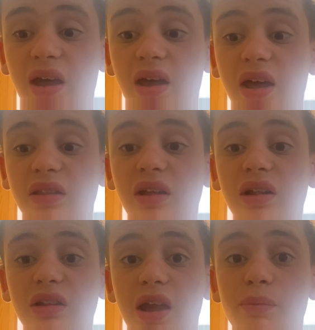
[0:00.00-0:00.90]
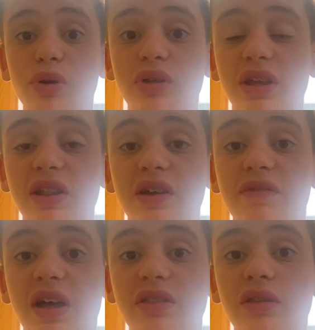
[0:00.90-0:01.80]
and a Lamborghini
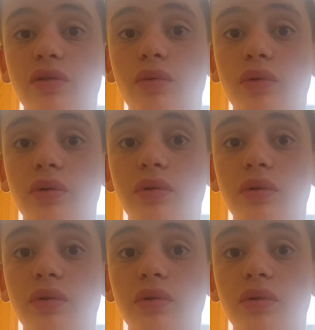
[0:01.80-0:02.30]
Aventador,